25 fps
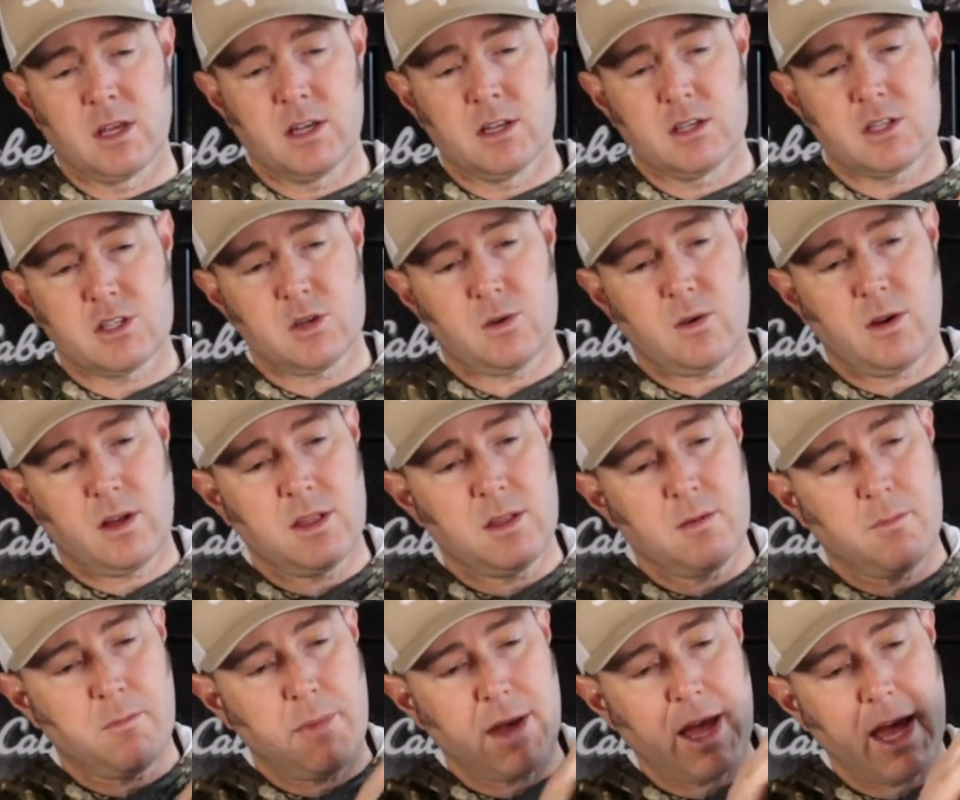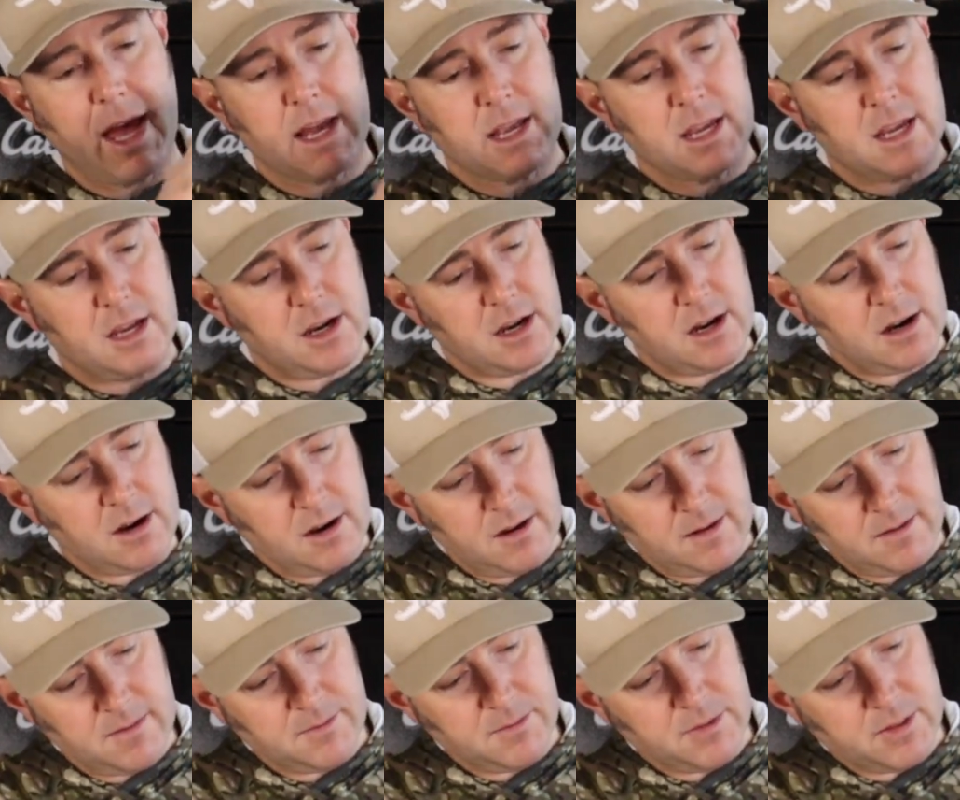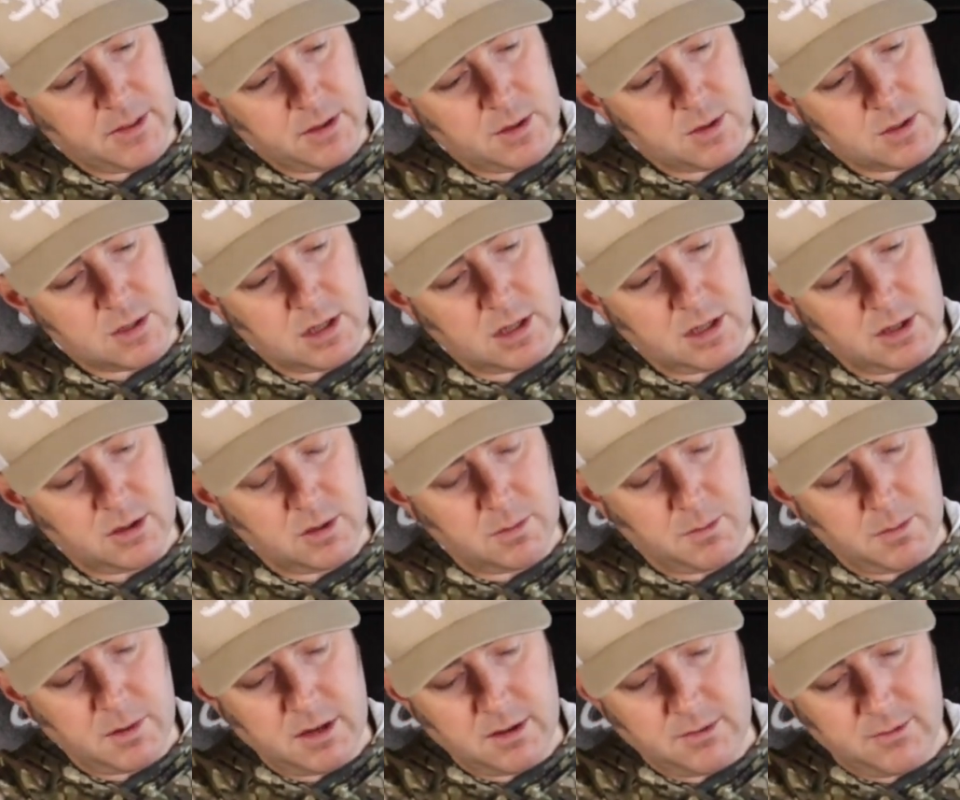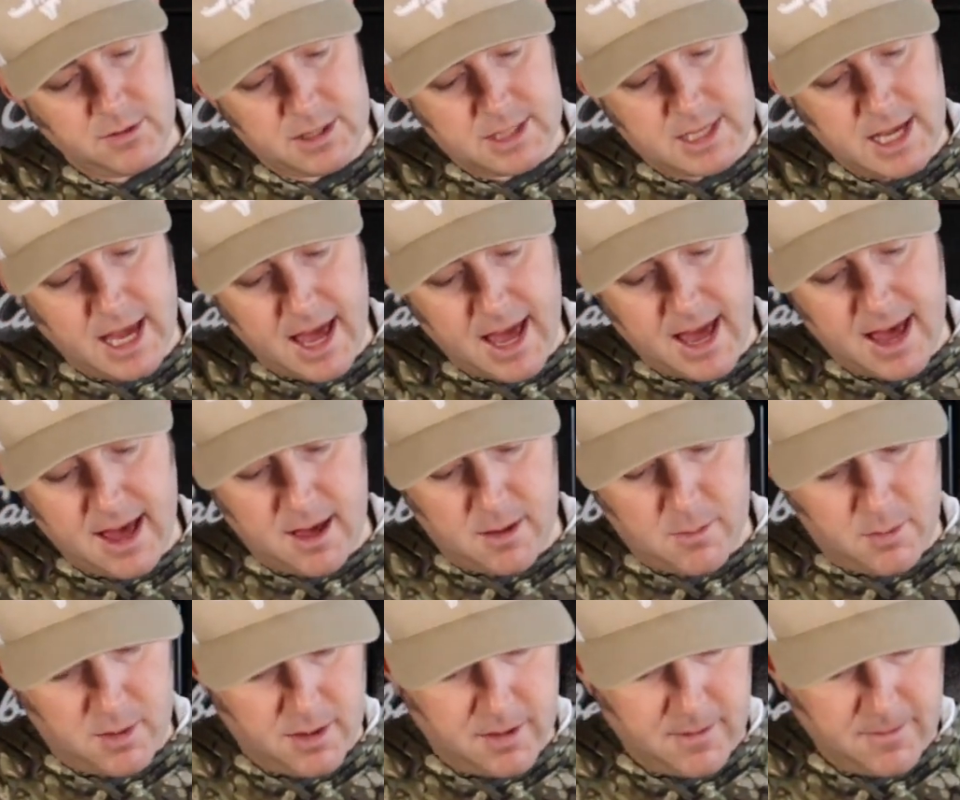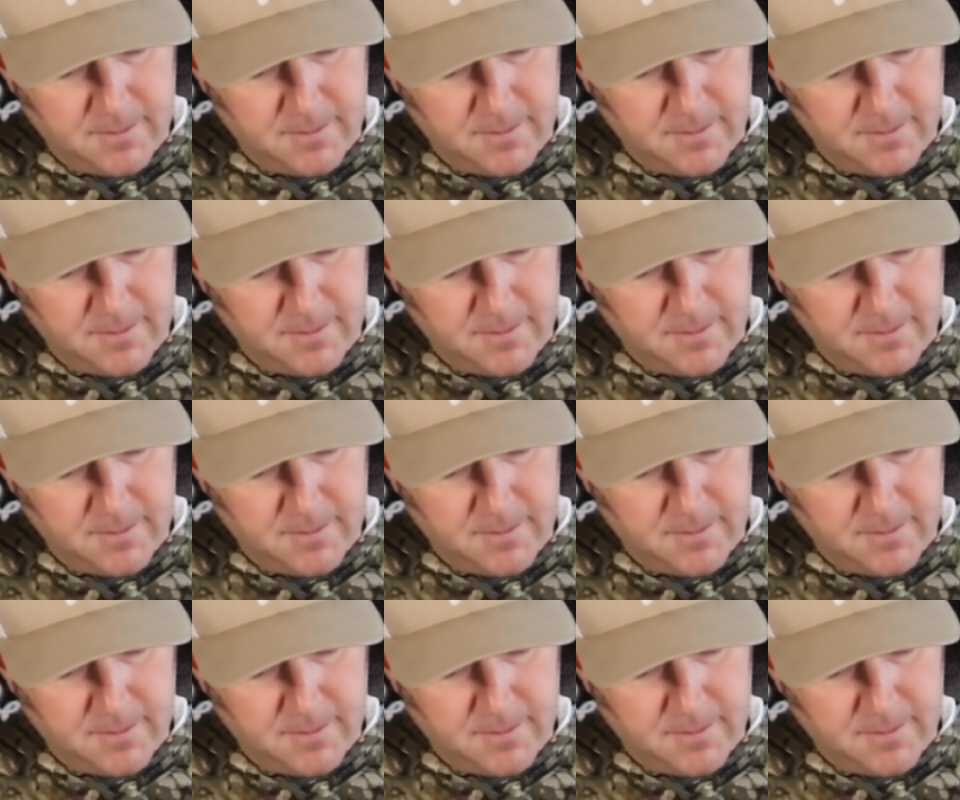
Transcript: So on the back here, there's a little bit of a tab.